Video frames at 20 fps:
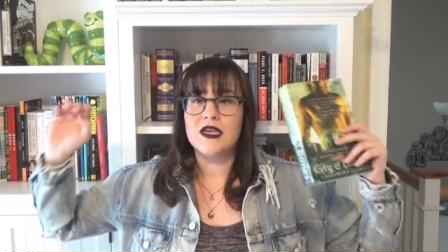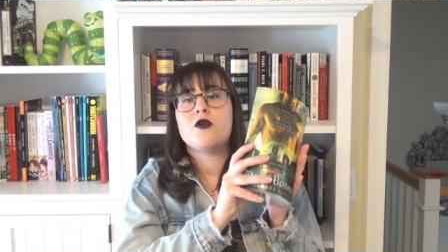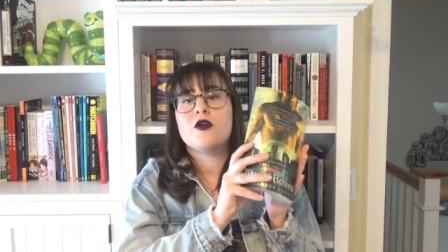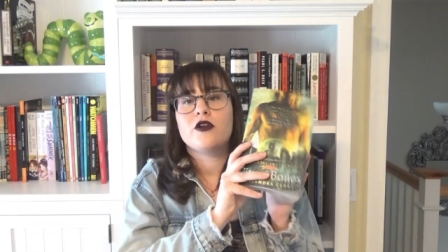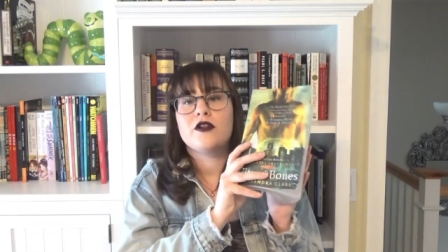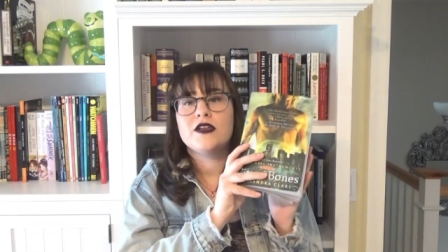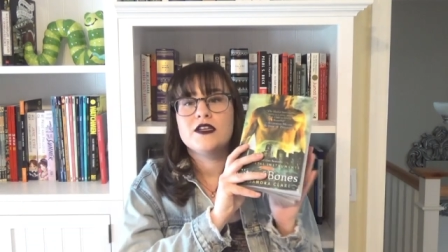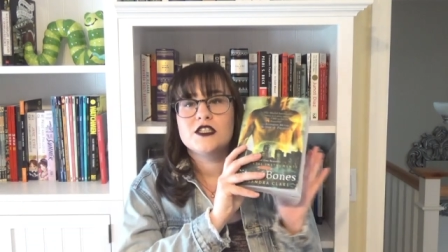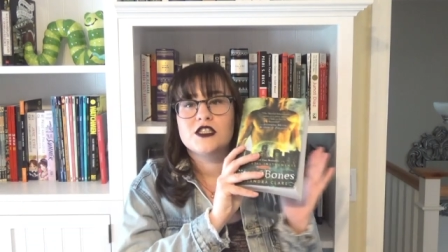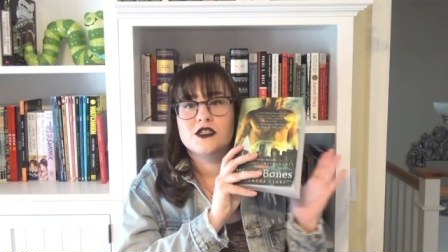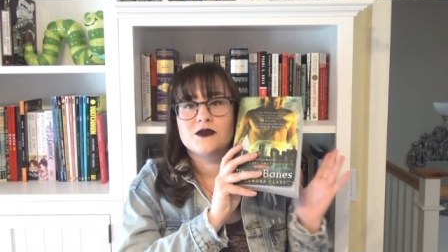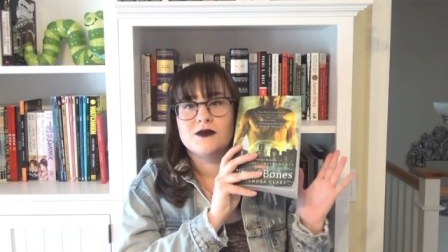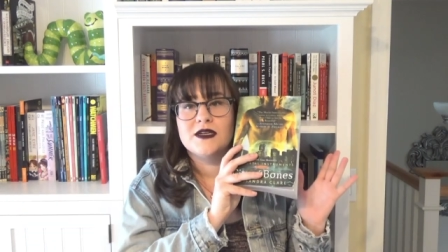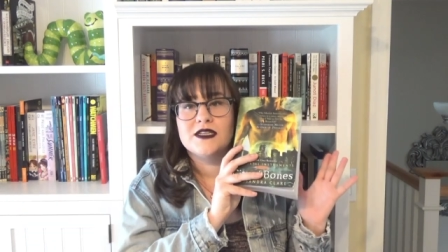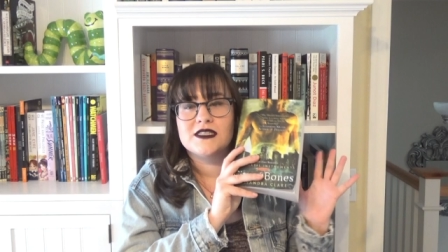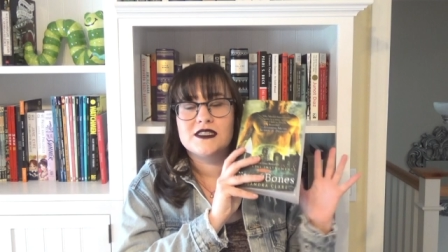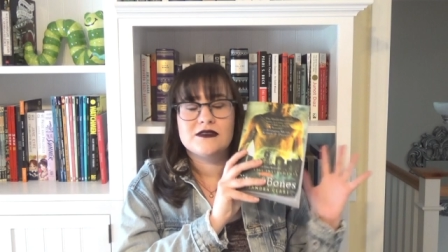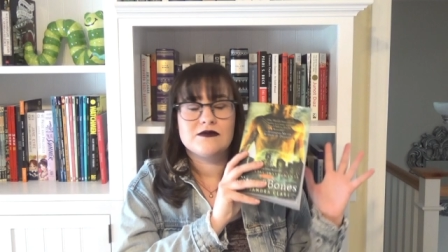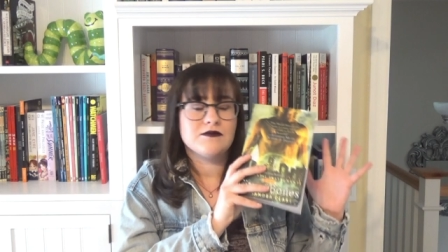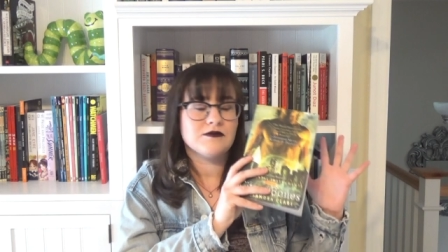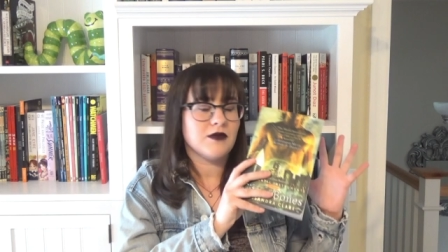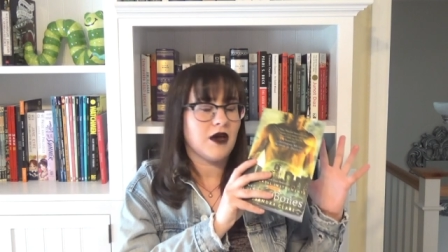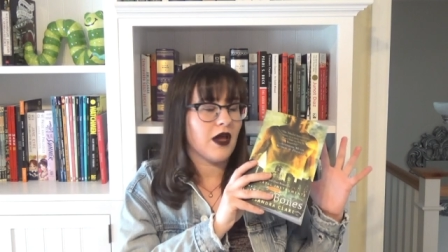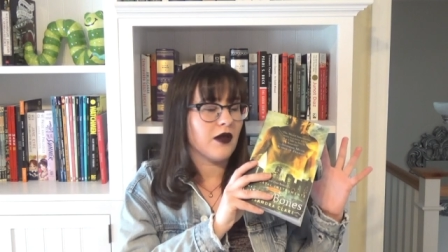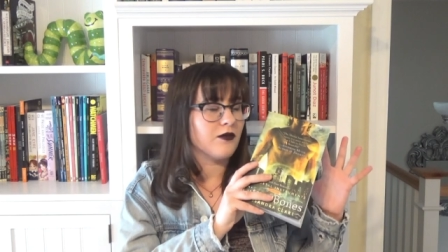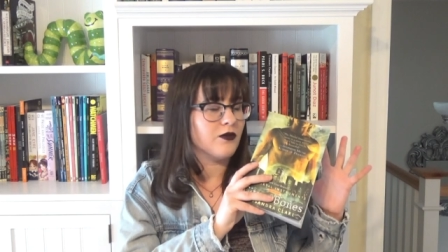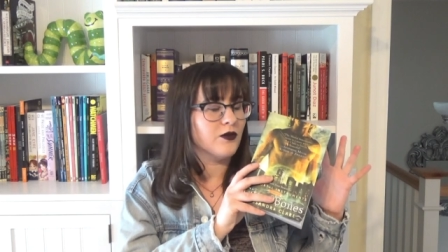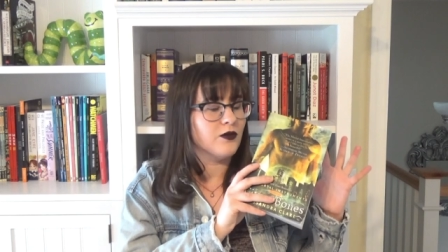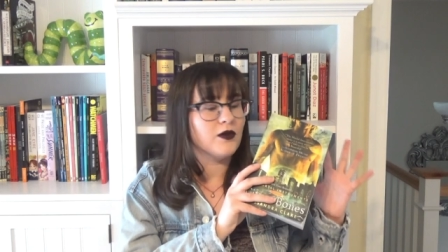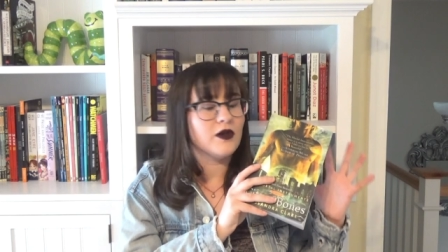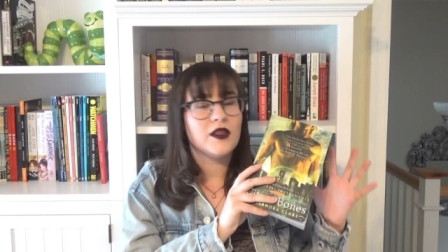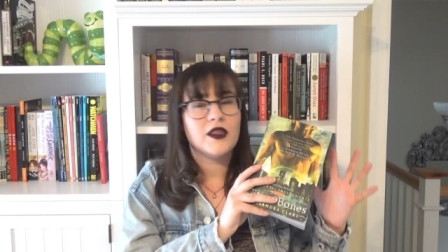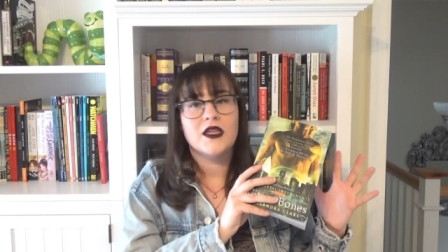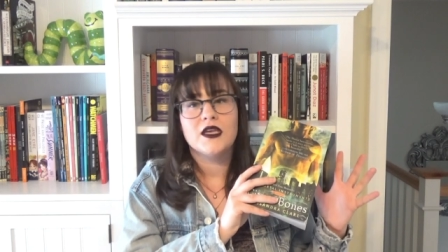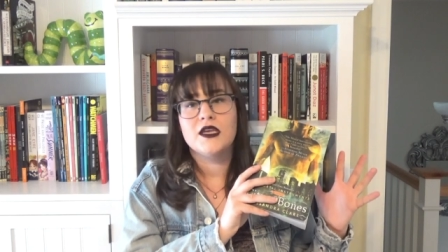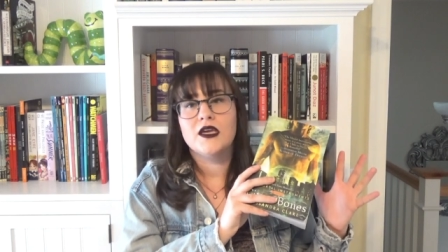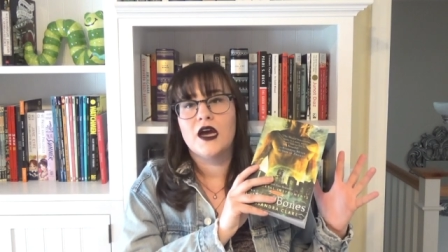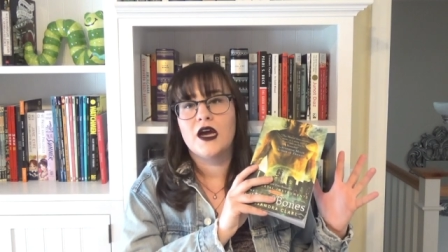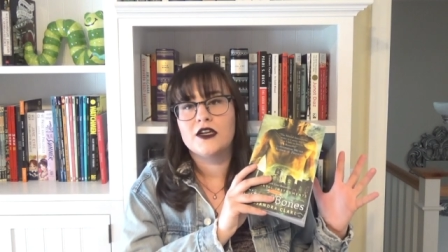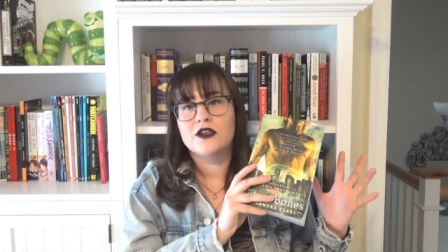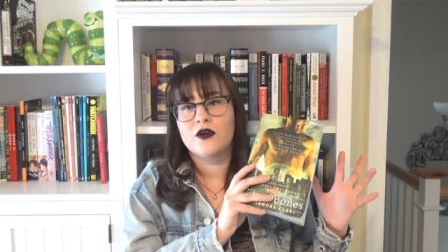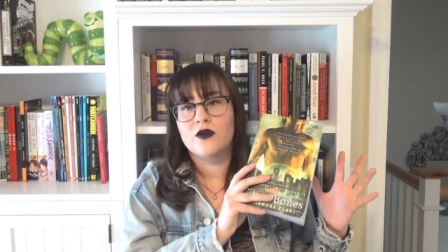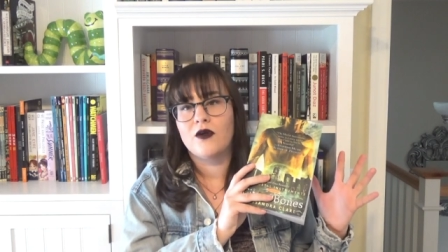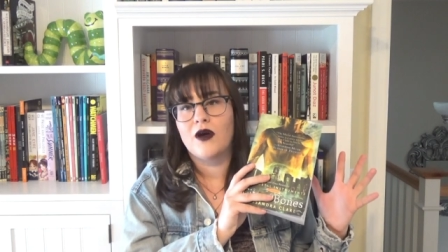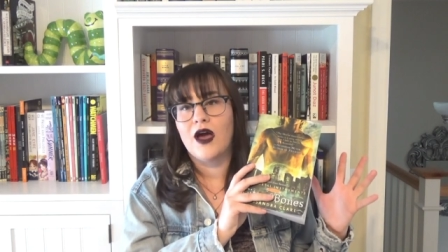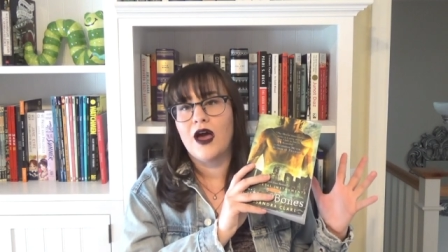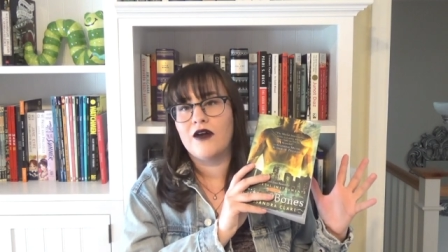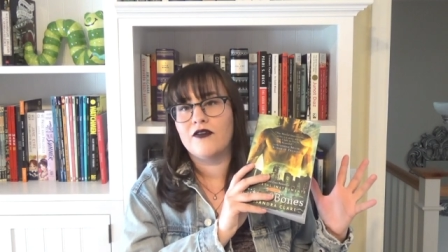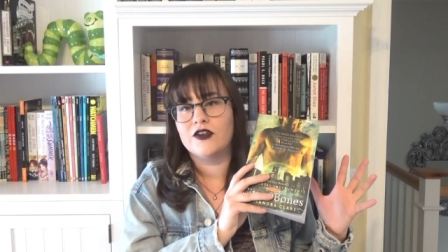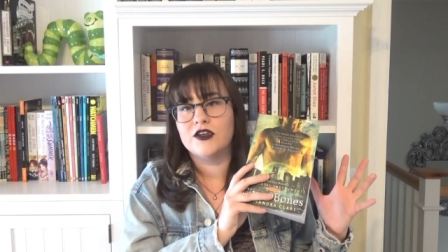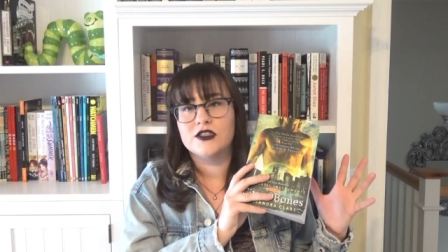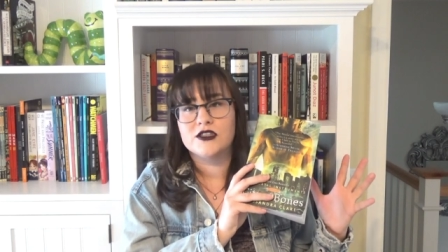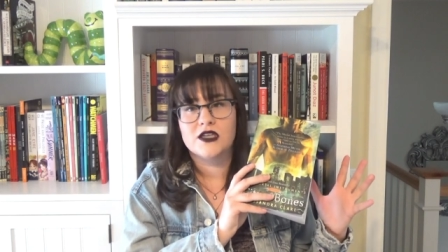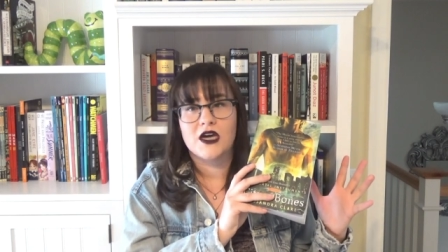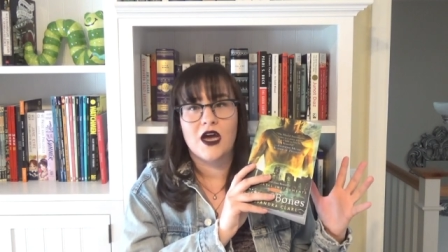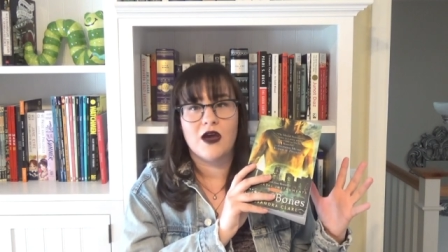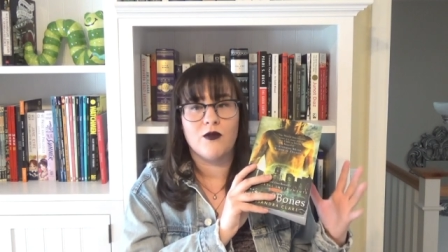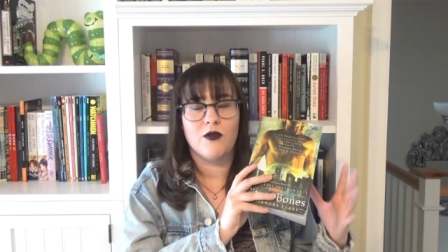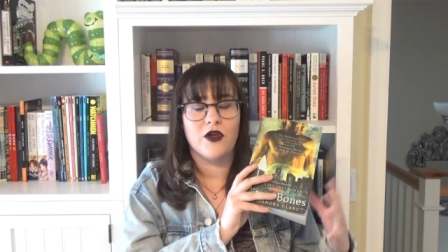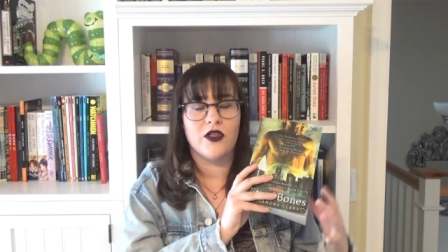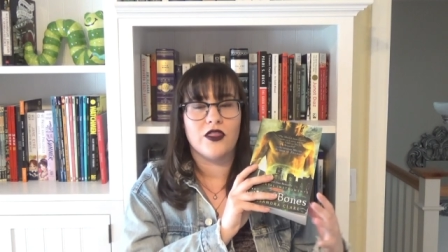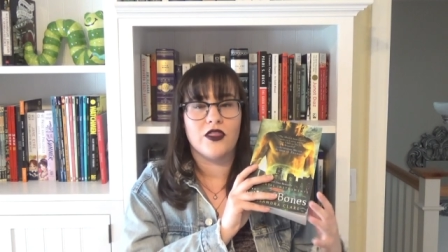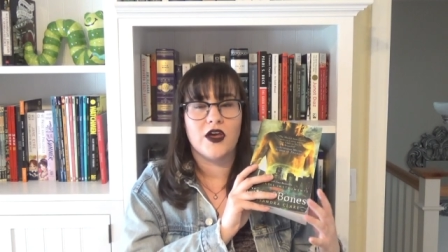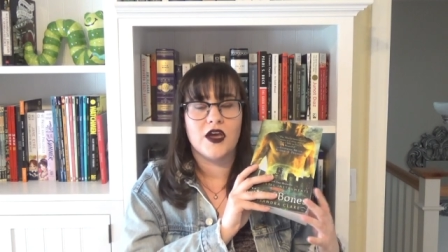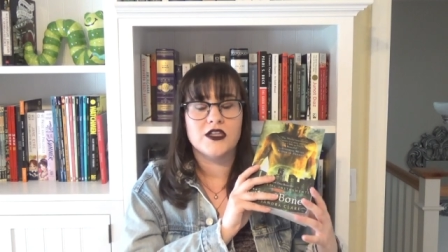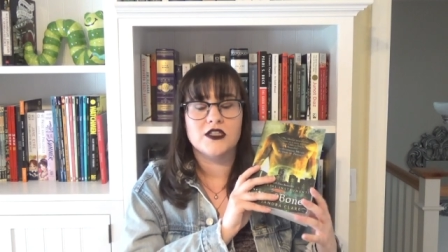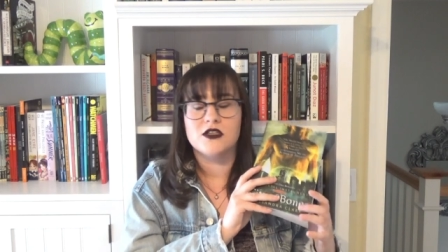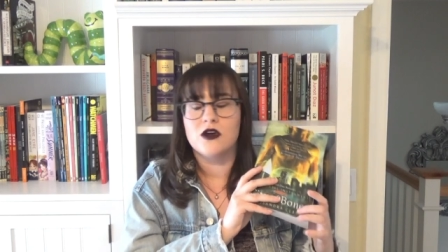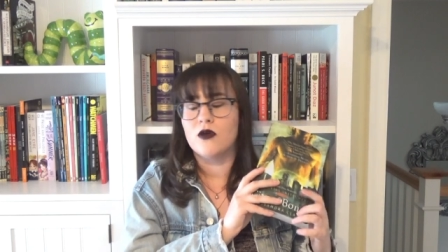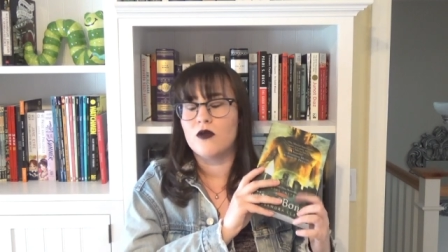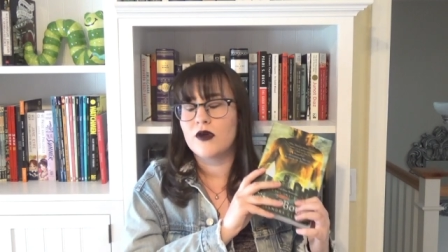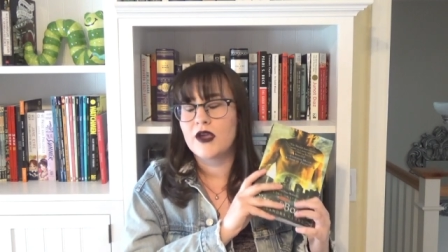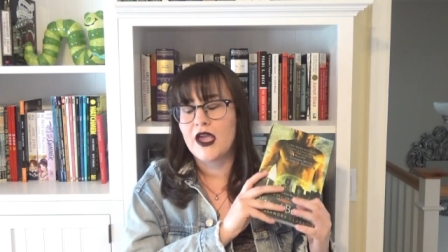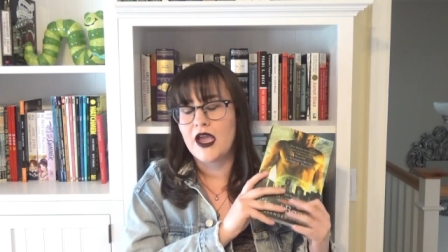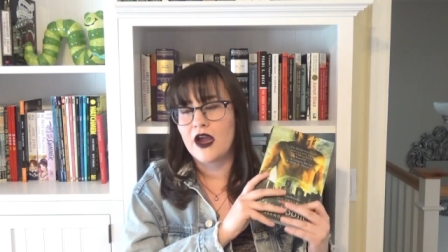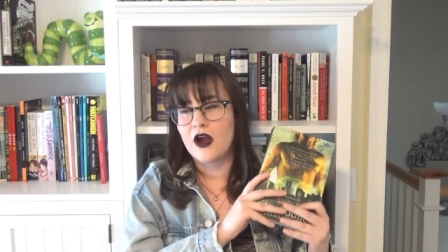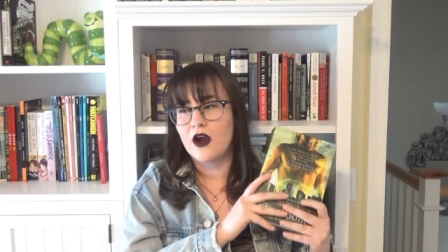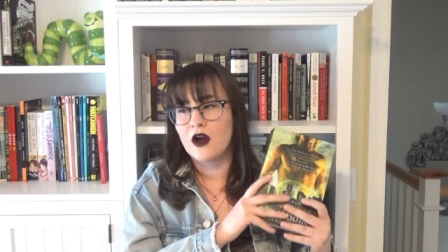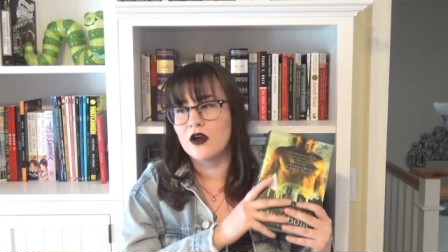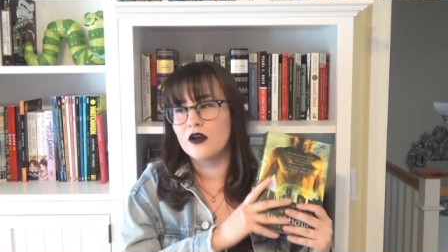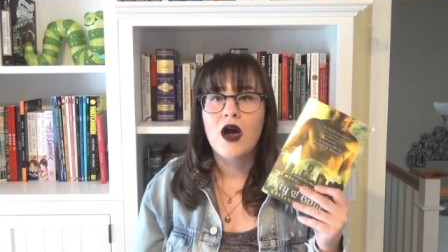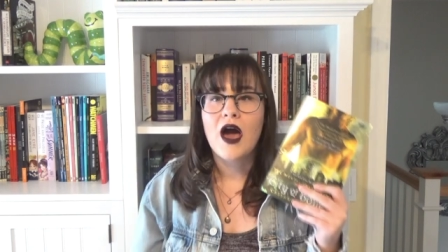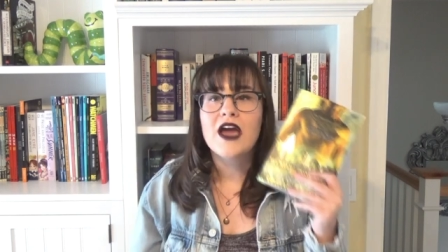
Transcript: Mortal Instruments I really, I don't have a good time with. I don't care.